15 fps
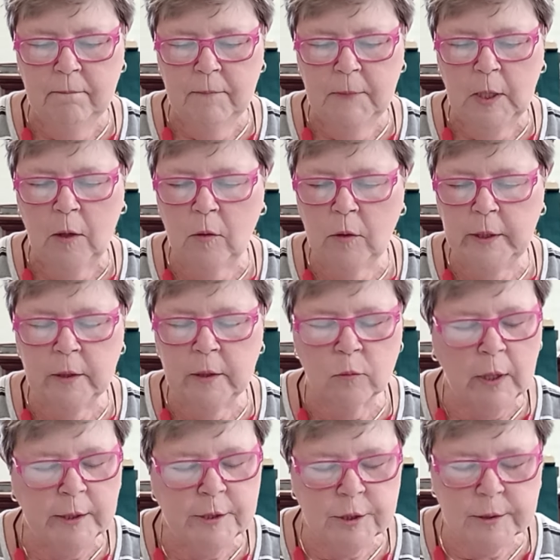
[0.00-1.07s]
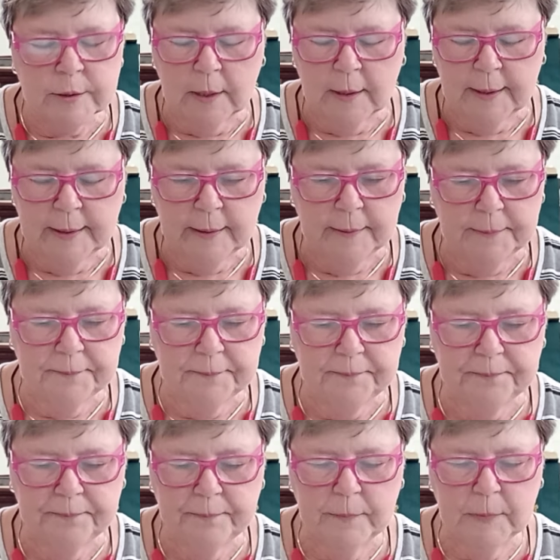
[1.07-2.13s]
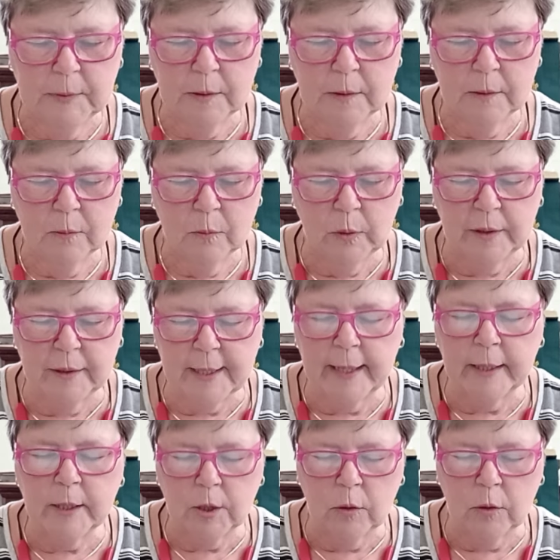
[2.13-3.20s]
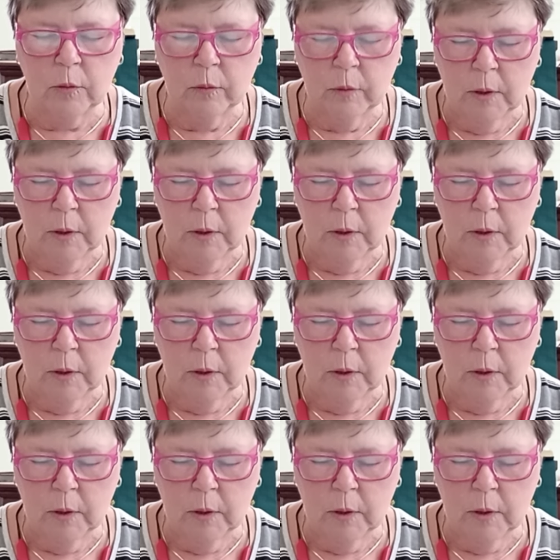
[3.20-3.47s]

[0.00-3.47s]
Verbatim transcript: Holy and righteous God, we thank you.